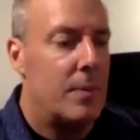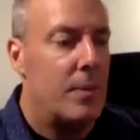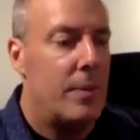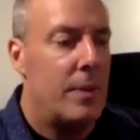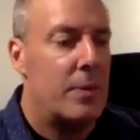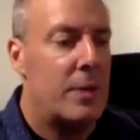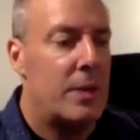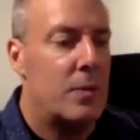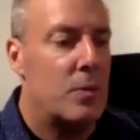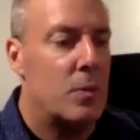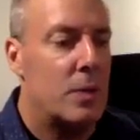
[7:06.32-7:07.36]
Then we
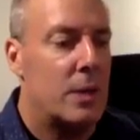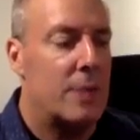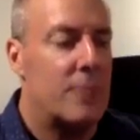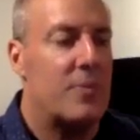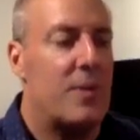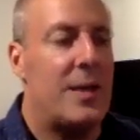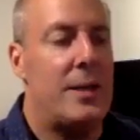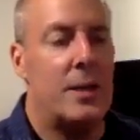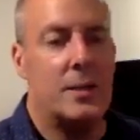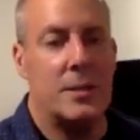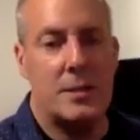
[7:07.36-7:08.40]
can work on finding
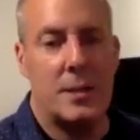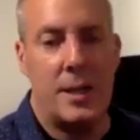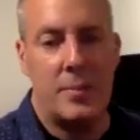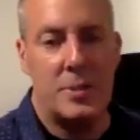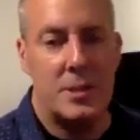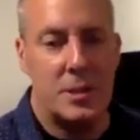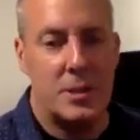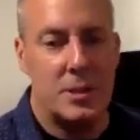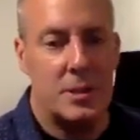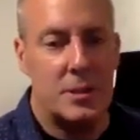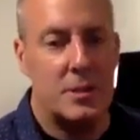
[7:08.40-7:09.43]
our slide
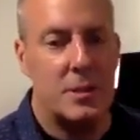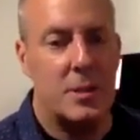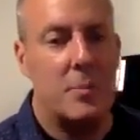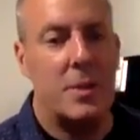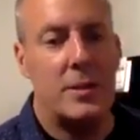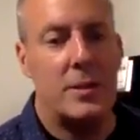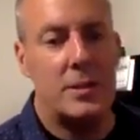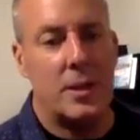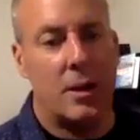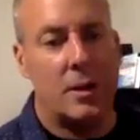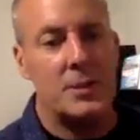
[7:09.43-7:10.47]
positions by using
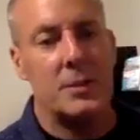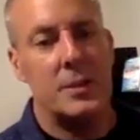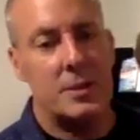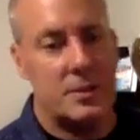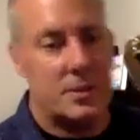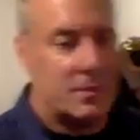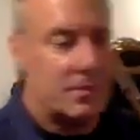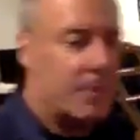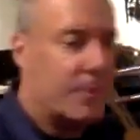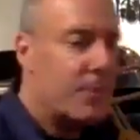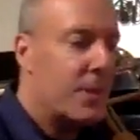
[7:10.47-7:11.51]
alternates.
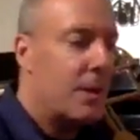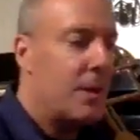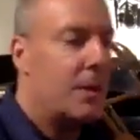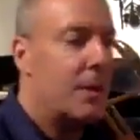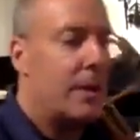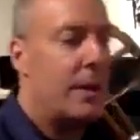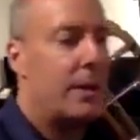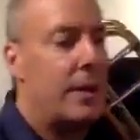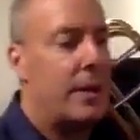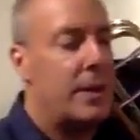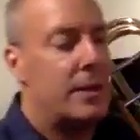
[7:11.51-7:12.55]
Okay,
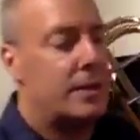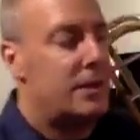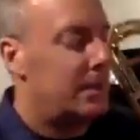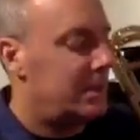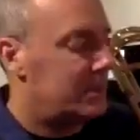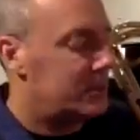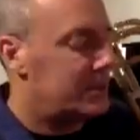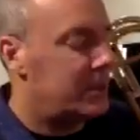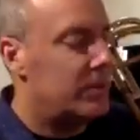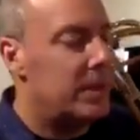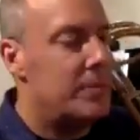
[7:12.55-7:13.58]
and I'll show you
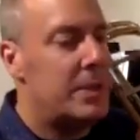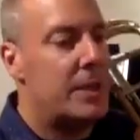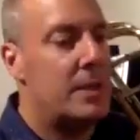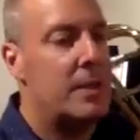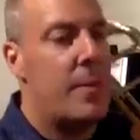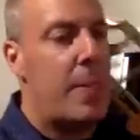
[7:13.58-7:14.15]
what I mean.